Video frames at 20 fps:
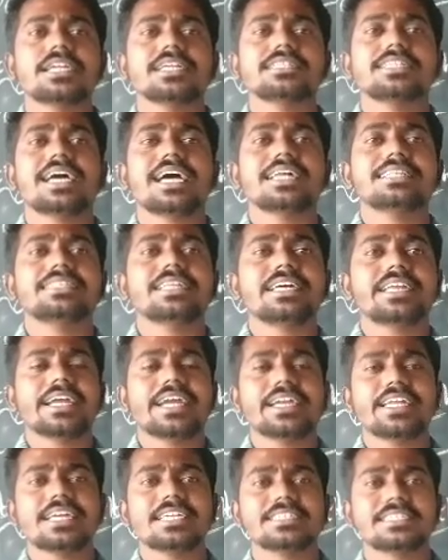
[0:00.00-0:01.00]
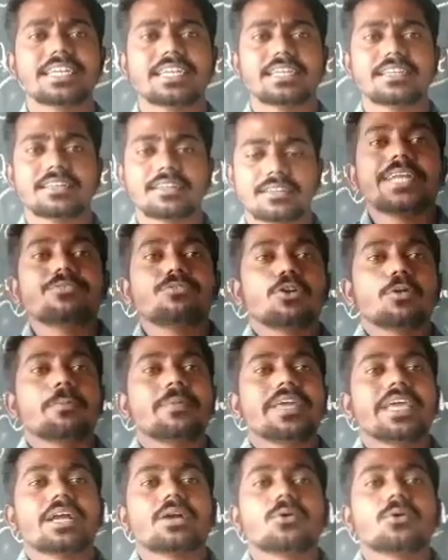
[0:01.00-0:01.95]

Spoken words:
than the radiation. It would be a